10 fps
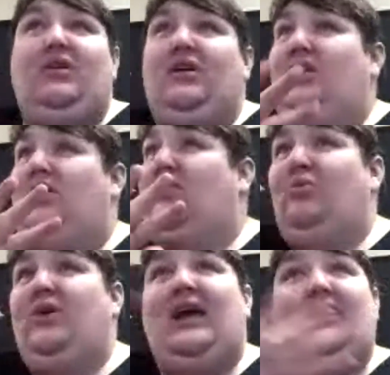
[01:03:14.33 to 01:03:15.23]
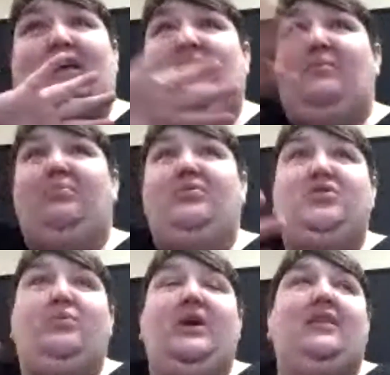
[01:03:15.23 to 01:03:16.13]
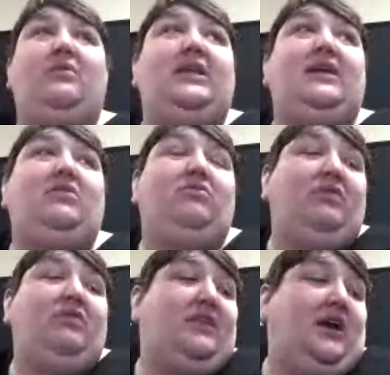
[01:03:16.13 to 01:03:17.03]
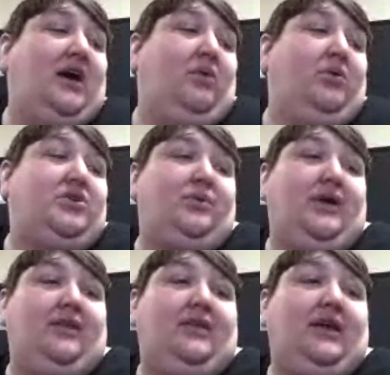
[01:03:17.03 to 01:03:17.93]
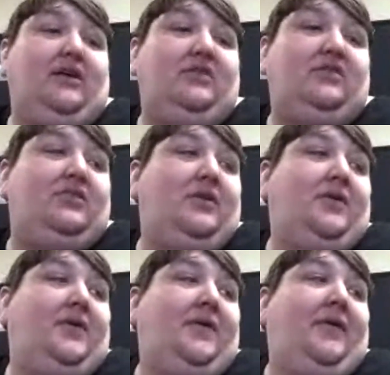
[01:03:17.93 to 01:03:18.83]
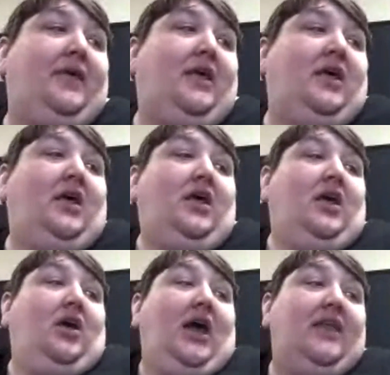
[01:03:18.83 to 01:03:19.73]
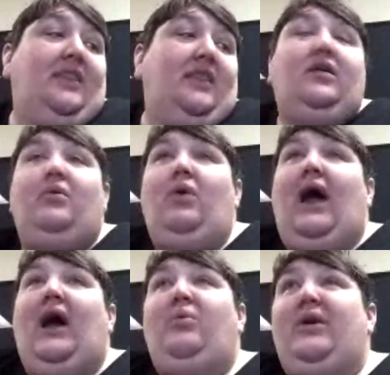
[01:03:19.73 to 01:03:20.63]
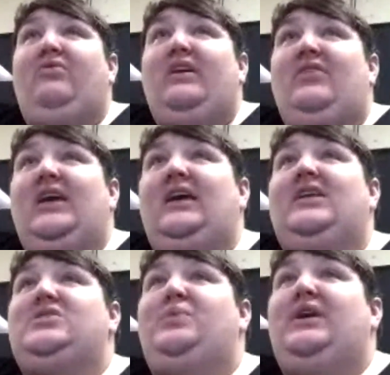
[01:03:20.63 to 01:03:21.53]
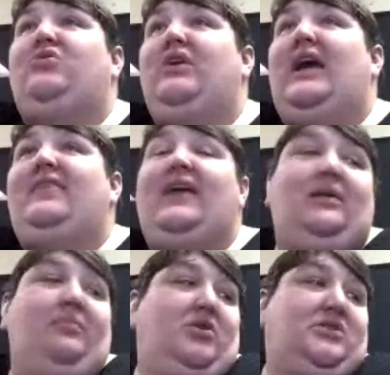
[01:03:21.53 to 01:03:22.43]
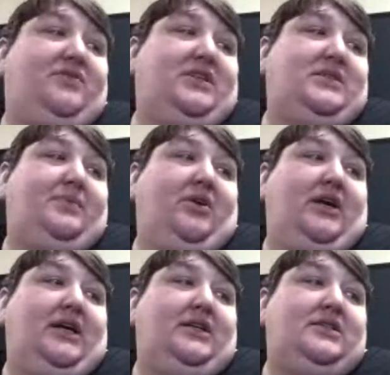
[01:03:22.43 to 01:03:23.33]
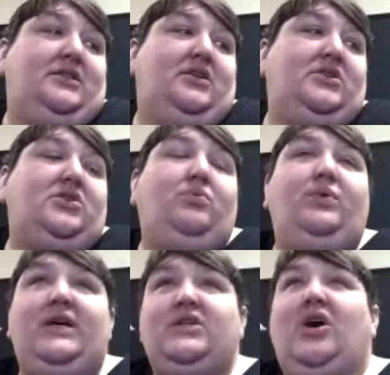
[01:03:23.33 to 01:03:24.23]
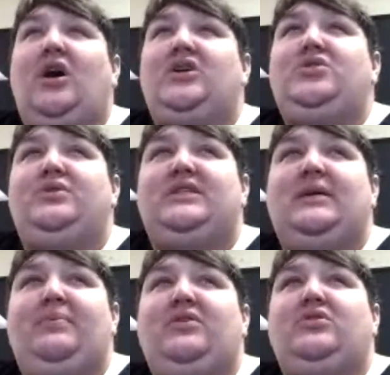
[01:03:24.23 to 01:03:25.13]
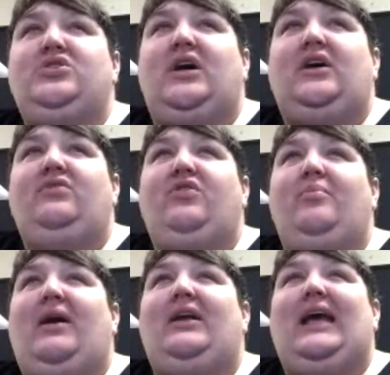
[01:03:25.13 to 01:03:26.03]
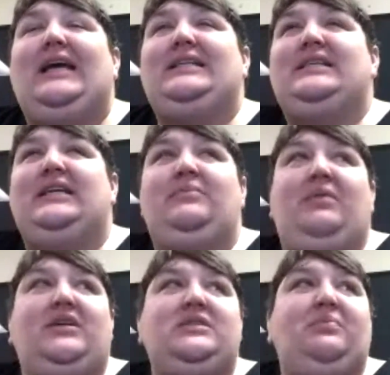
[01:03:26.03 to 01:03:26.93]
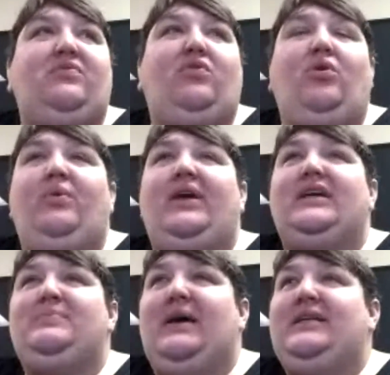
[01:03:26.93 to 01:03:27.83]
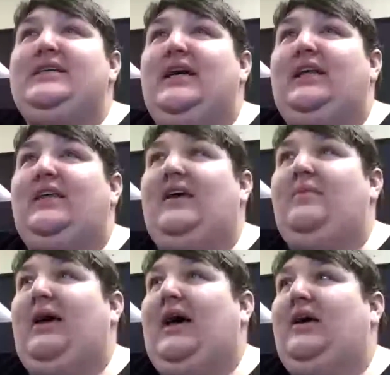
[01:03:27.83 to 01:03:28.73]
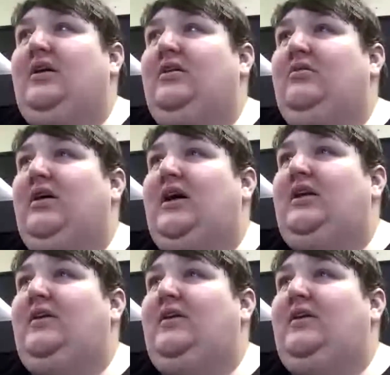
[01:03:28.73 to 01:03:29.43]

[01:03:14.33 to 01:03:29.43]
we're getting that push away, then we need to rethink how we're doing things. And how we rethink it is we create that immersive experience. So we talk to a typical child for about 18 months before we expect anything back, right?